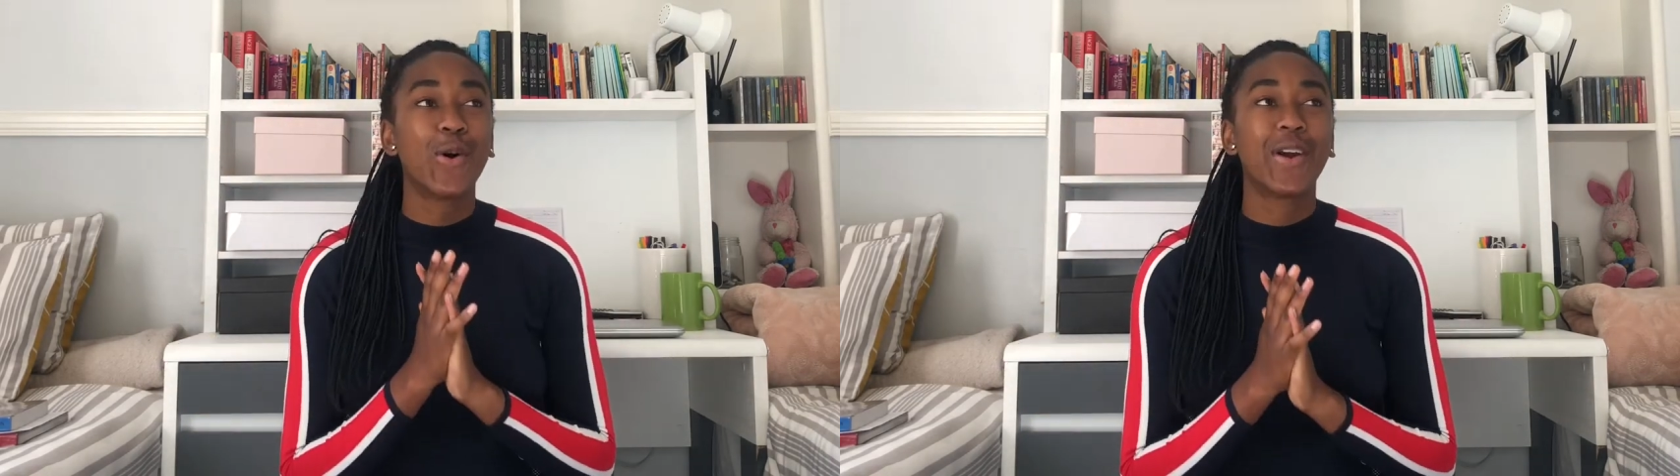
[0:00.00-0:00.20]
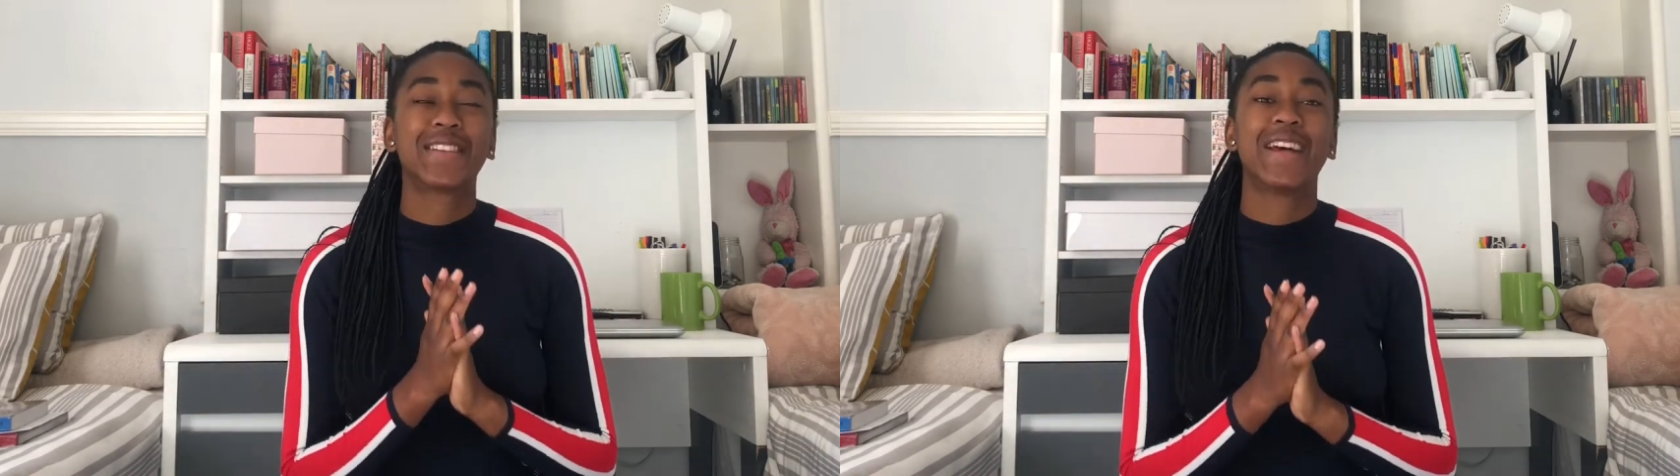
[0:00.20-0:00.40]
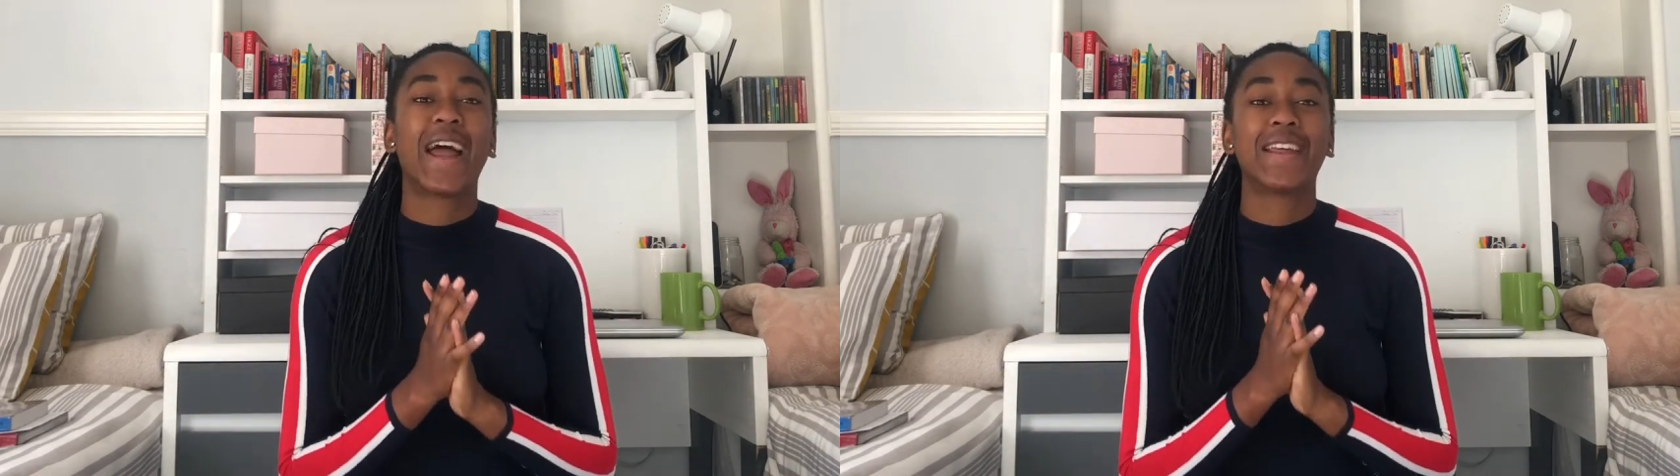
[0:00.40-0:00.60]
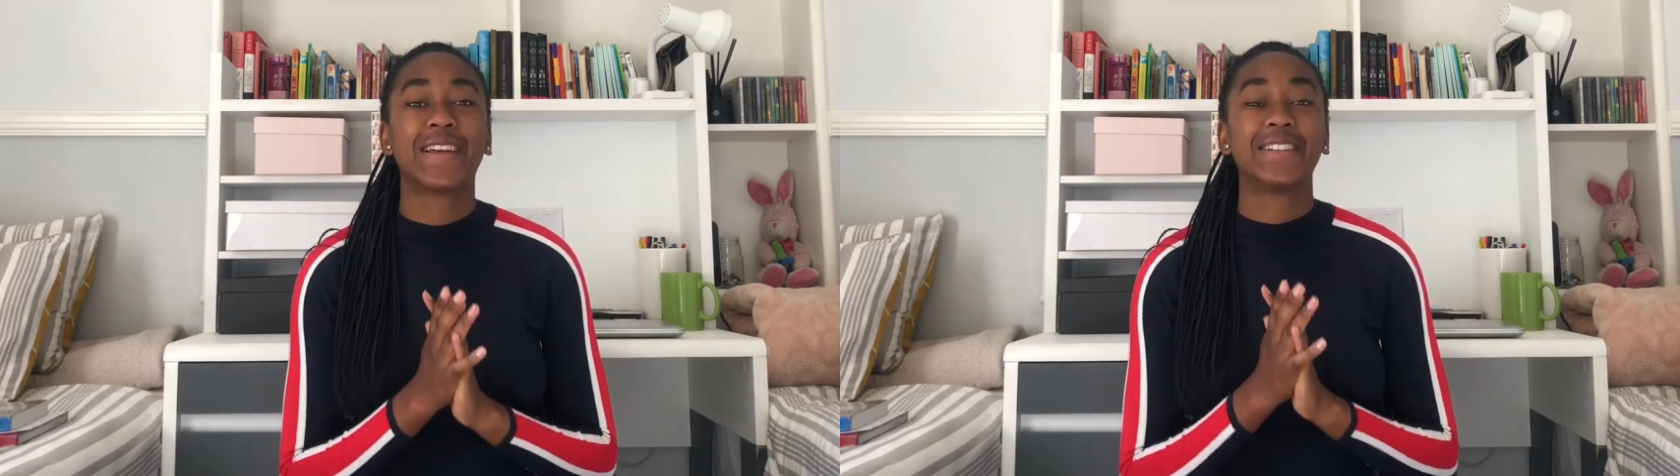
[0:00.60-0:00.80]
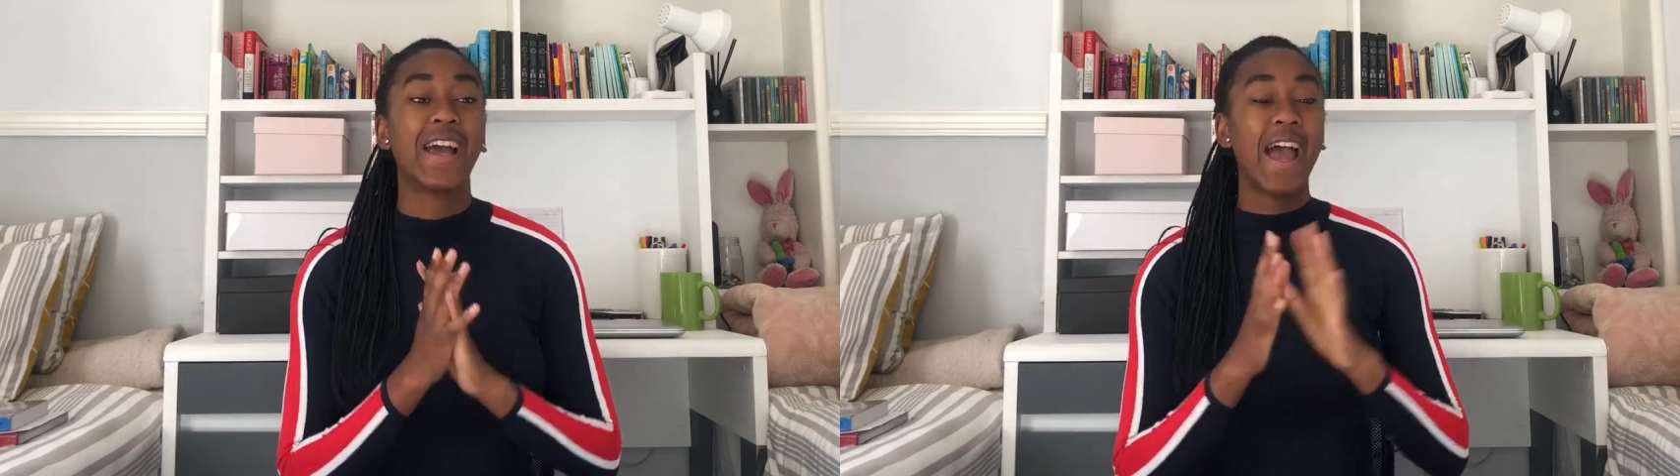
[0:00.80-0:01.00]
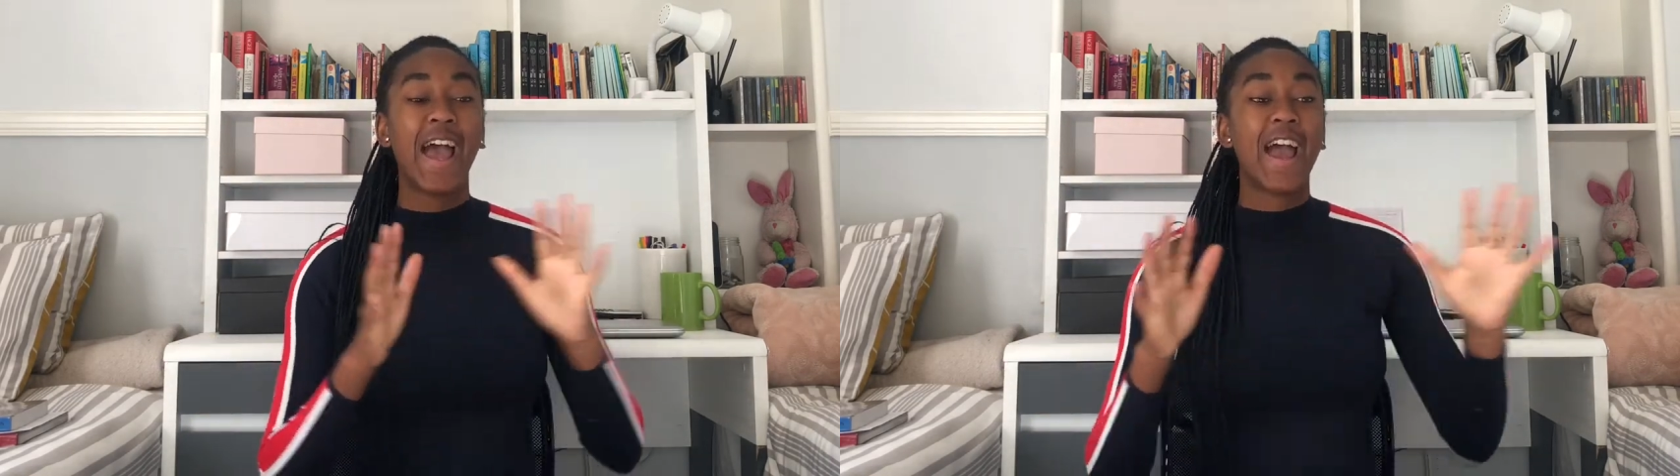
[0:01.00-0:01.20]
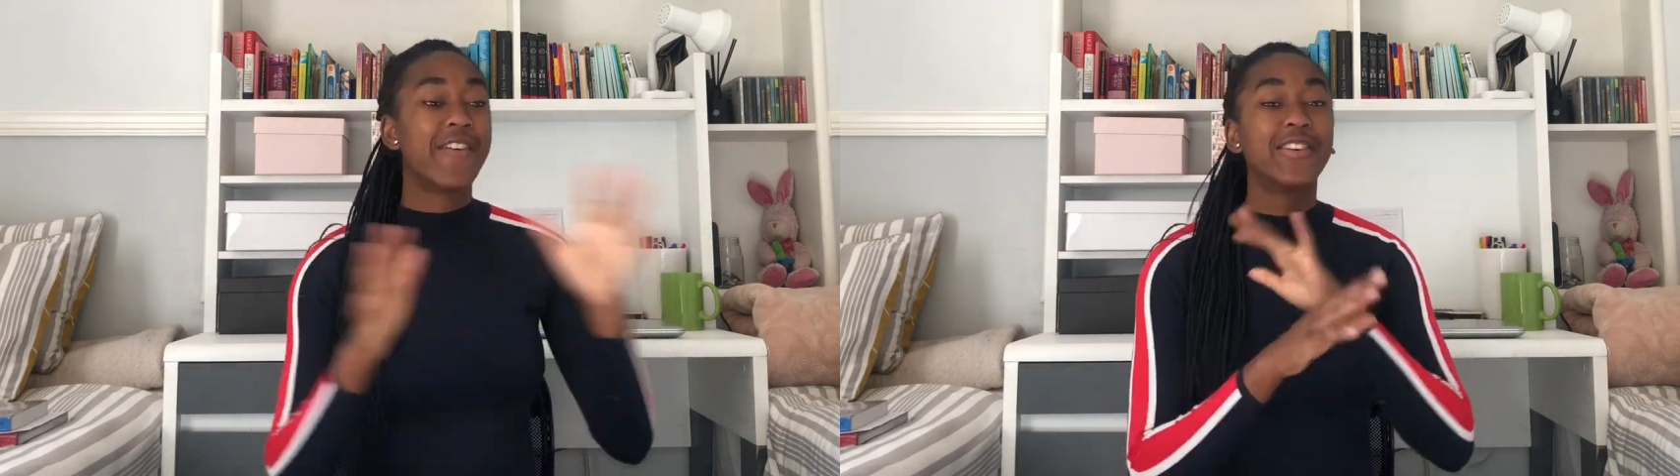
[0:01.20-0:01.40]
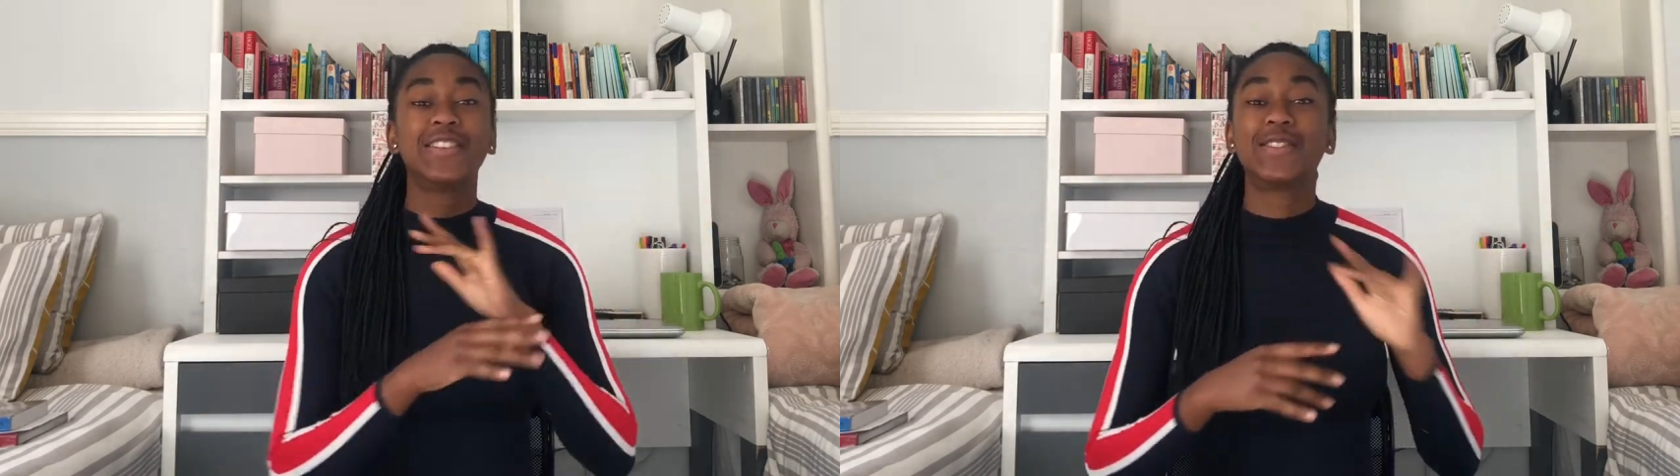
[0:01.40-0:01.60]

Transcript: exciting because everyone's